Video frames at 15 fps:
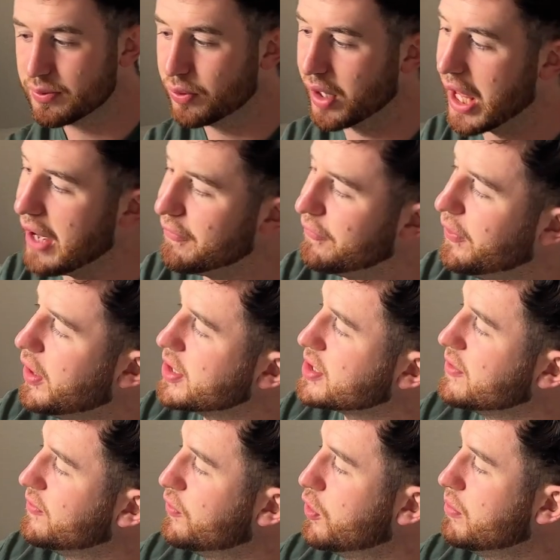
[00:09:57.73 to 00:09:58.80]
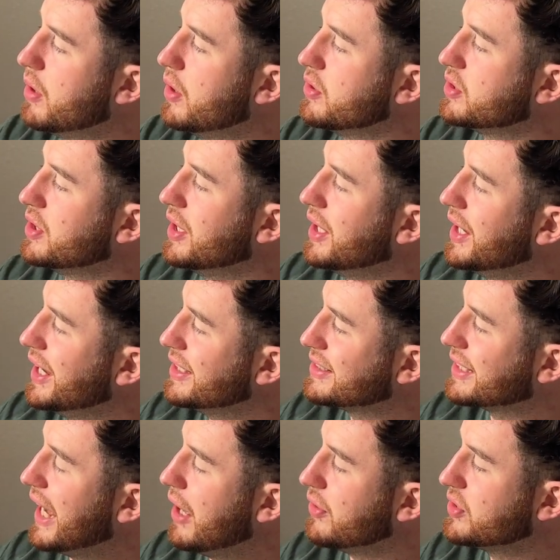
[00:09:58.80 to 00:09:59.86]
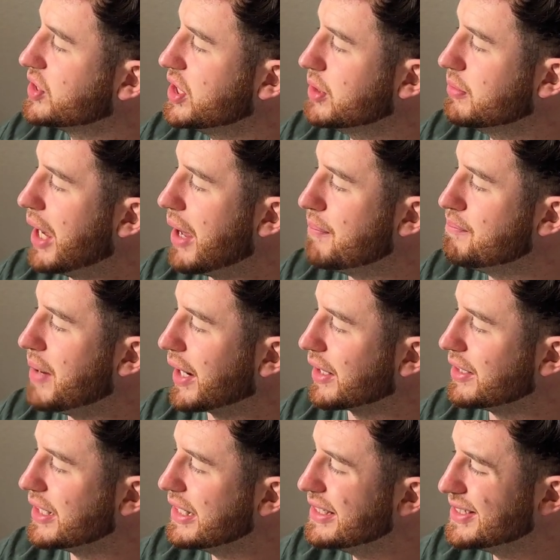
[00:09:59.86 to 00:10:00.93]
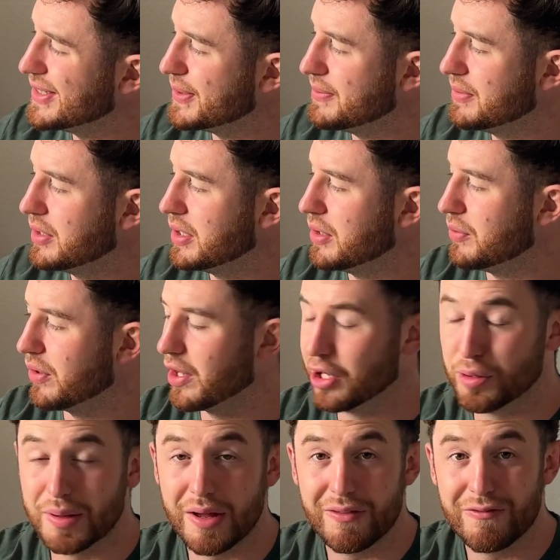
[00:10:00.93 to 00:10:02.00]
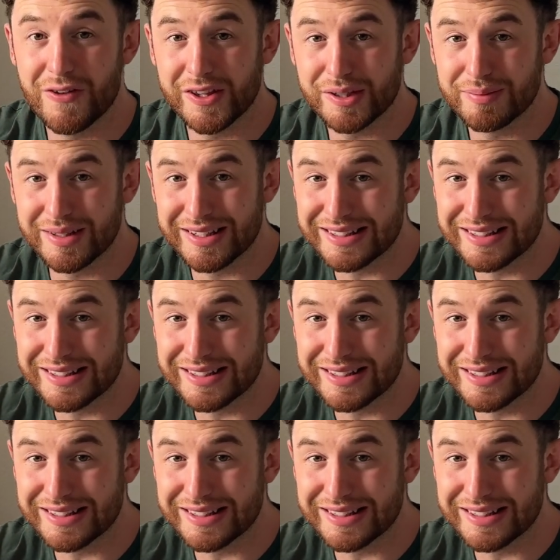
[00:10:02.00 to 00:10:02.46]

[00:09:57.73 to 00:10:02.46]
What I have first and foremost is calcium and magnesium with a little bit of vitamin